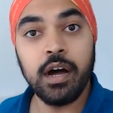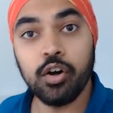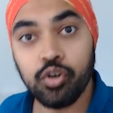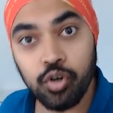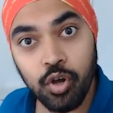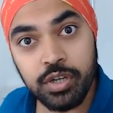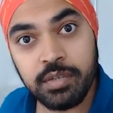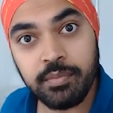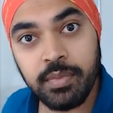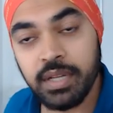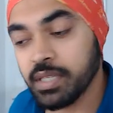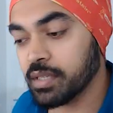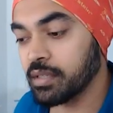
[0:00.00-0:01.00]
Across the
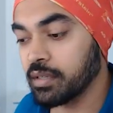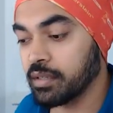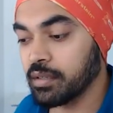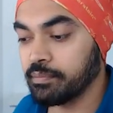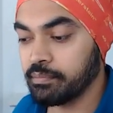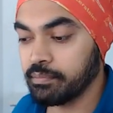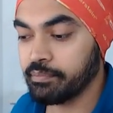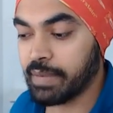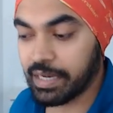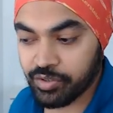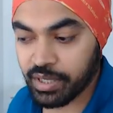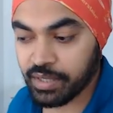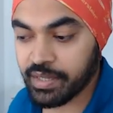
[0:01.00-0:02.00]
months, the
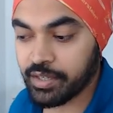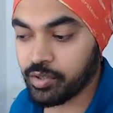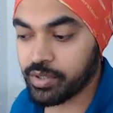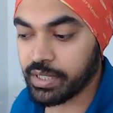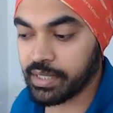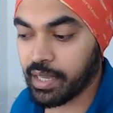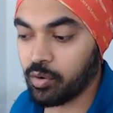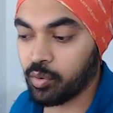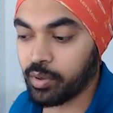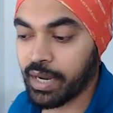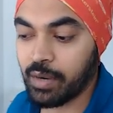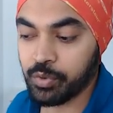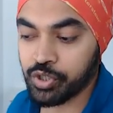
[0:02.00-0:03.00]
metric that you're taking a
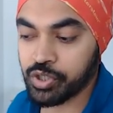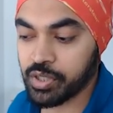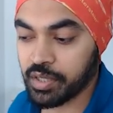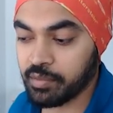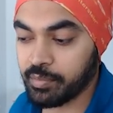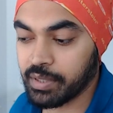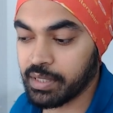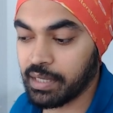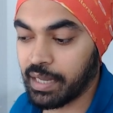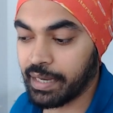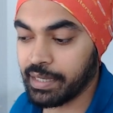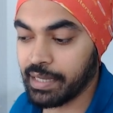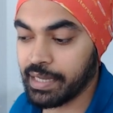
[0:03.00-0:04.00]
look at, which is nothing but the
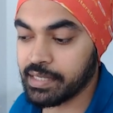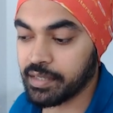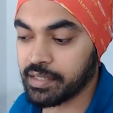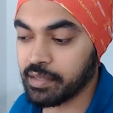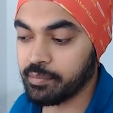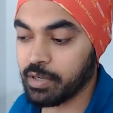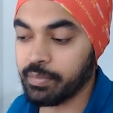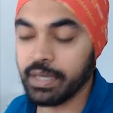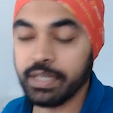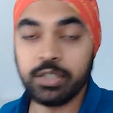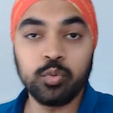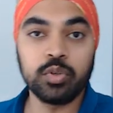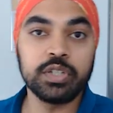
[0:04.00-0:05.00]
line, is nothing but my
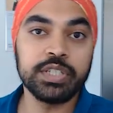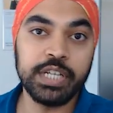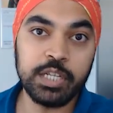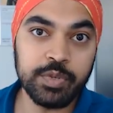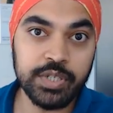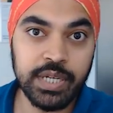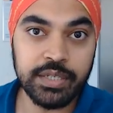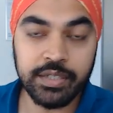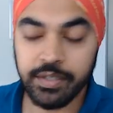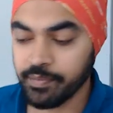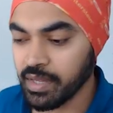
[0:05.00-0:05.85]
total sales presented.